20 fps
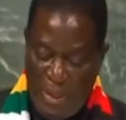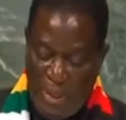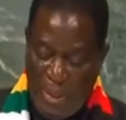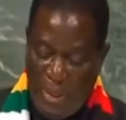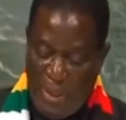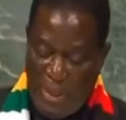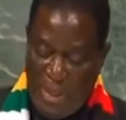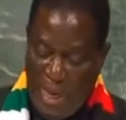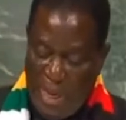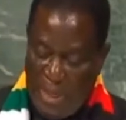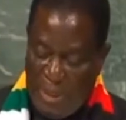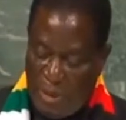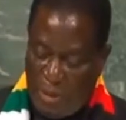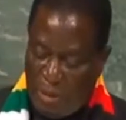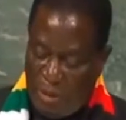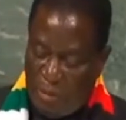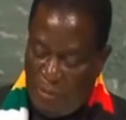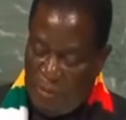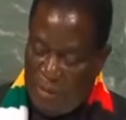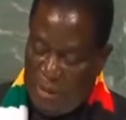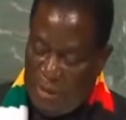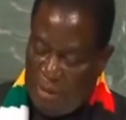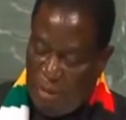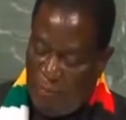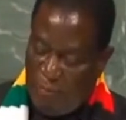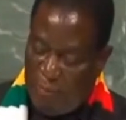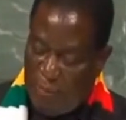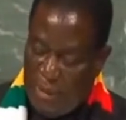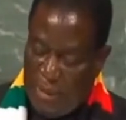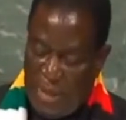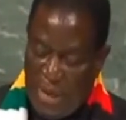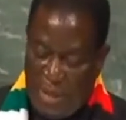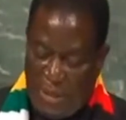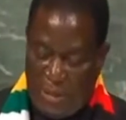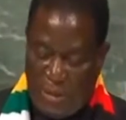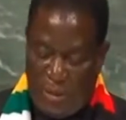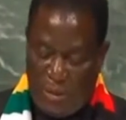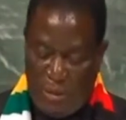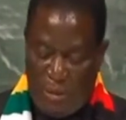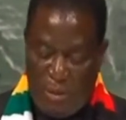in light of the different
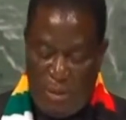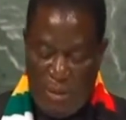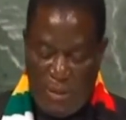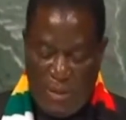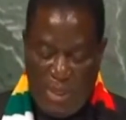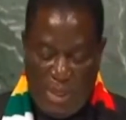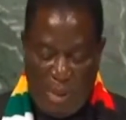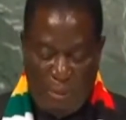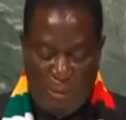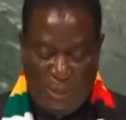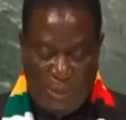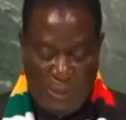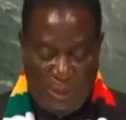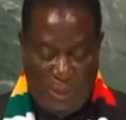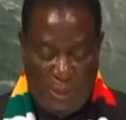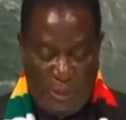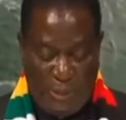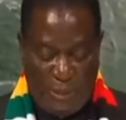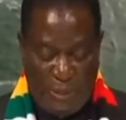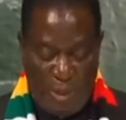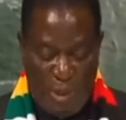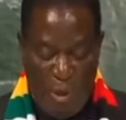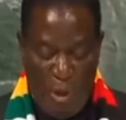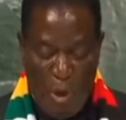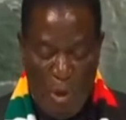national circumstances